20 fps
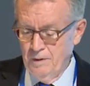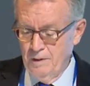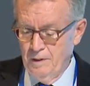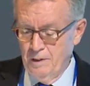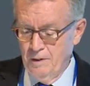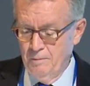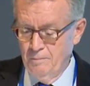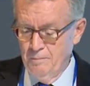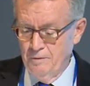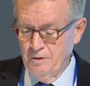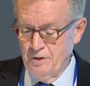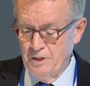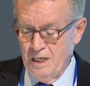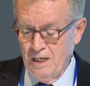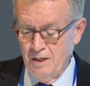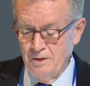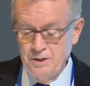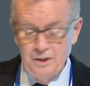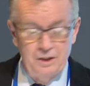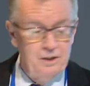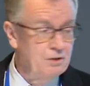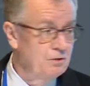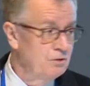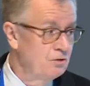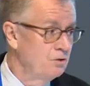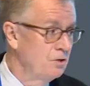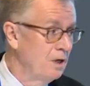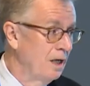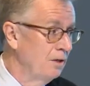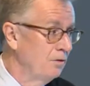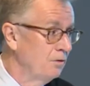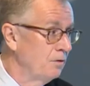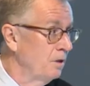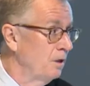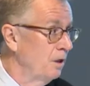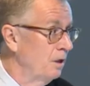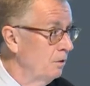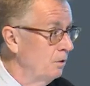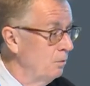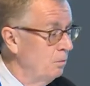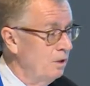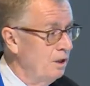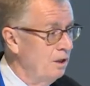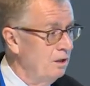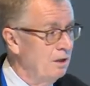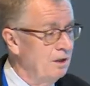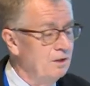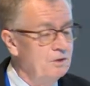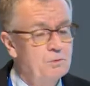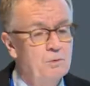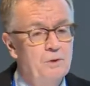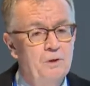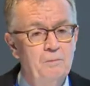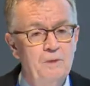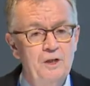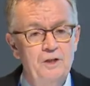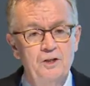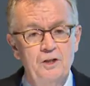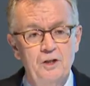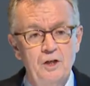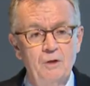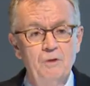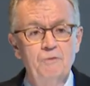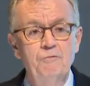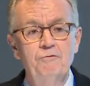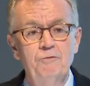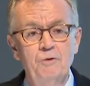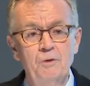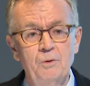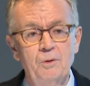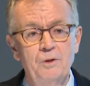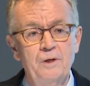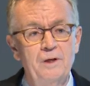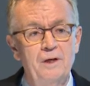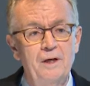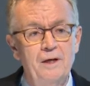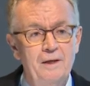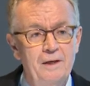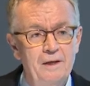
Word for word: Challenging constraints, and here I just want to mention going forward,